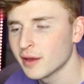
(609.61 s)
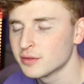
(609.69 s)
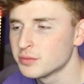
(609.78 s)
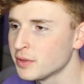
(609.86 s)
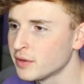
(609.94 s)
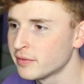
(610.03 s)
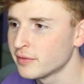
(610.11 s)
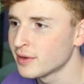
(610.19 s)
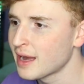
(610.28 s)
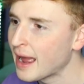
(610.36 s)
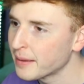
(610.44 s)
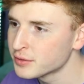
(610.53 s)
That was
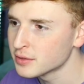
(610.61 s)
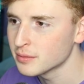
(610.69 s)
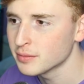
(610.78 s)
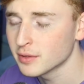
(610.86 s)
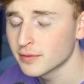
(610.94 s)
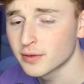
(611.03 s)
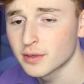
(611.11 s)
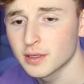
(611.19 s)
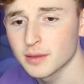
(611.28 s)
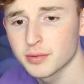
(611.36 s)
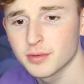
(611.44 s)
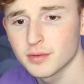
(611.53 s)
beautiful. Absolutely beautiful
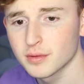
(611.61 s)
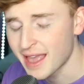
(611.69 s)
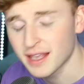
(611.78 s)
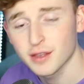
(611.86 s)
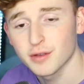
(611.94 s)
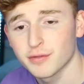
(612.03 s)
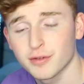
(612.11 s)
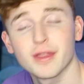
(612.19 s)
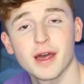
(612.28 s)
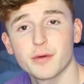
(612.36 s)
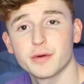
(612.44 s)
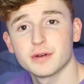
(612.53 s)
clip. Thank you for
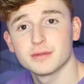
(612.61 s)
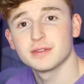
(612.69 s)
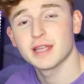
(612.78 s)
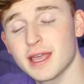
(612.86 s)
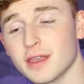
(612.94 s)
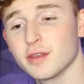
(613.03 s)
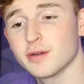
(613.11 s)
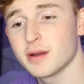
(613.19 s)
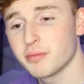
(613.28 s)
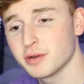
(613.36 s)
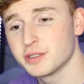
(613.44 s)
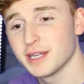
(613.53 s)
that one. Thank you.
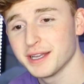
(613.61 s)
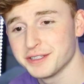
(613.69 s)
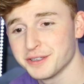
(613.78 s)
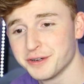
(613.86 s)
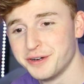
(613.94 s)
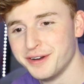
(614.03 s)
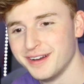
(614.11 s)
I appreciate you.